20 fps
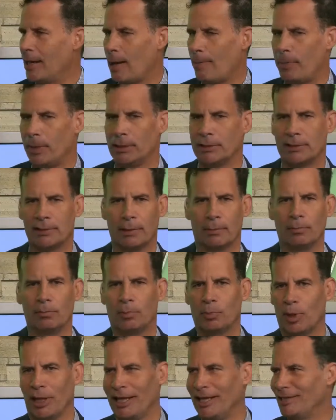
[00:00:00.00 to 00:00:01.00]
up in some
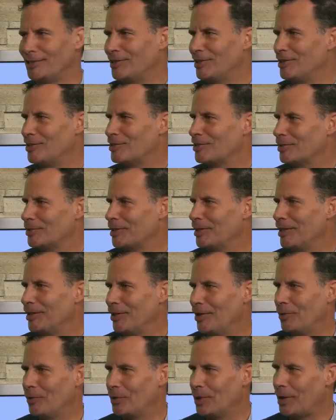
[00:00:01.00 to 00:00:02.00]
places, you
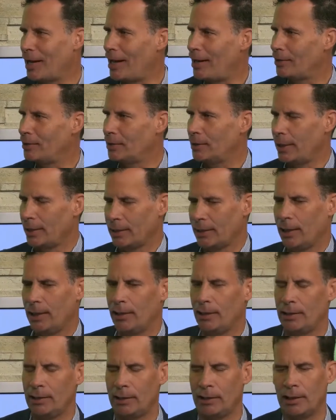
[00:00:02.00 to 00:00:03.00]
know, where how did I get
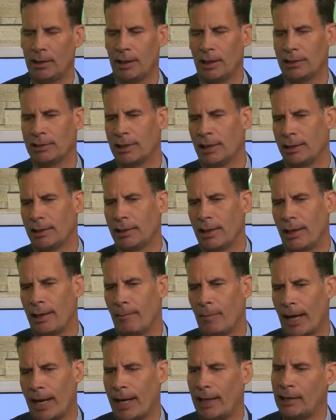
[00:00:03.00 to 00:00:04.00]
into this? And
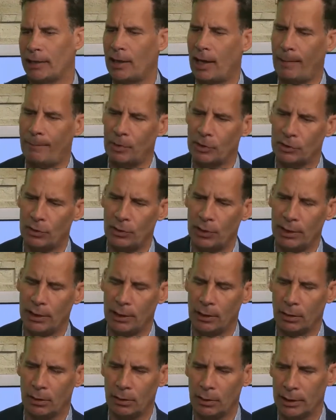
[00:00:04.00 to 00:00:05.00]
I had an
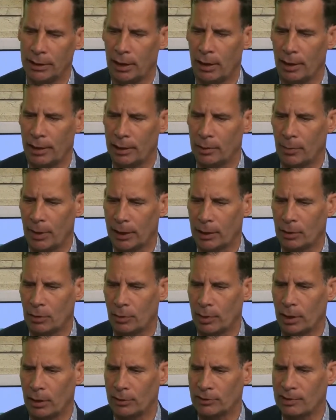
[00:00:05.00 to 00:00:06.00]
opportunity early on in my
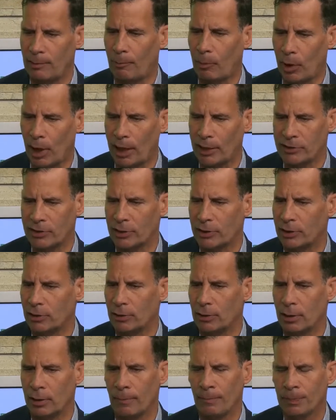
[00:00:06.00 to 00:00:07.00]
career as a
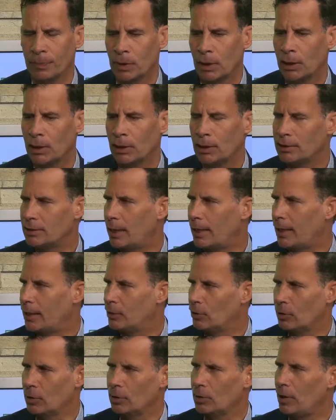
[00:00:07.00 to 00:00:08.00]
prosecutor to
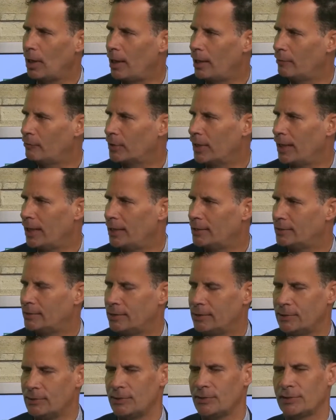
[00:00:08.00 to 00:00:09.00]
handle a lot of
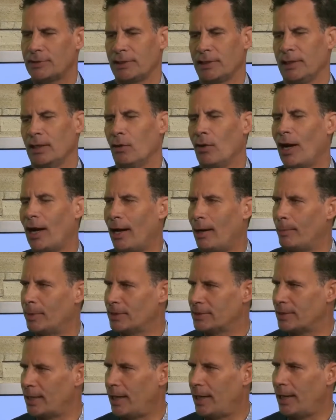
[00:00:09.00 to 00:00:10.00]
cases, you know,
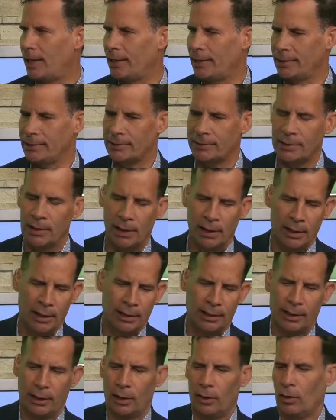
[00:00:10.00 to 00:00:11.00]
homicides,
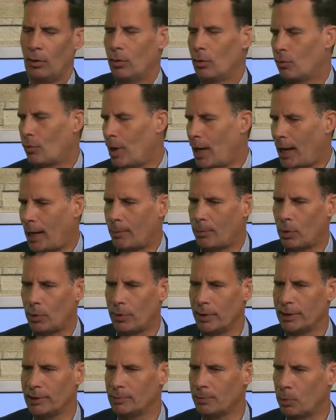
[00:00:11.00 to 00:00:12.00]
you know,
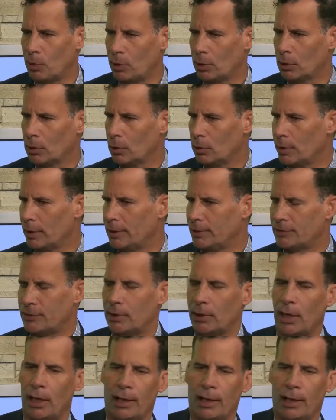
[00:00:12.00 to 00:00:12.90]
robberies, burglaries,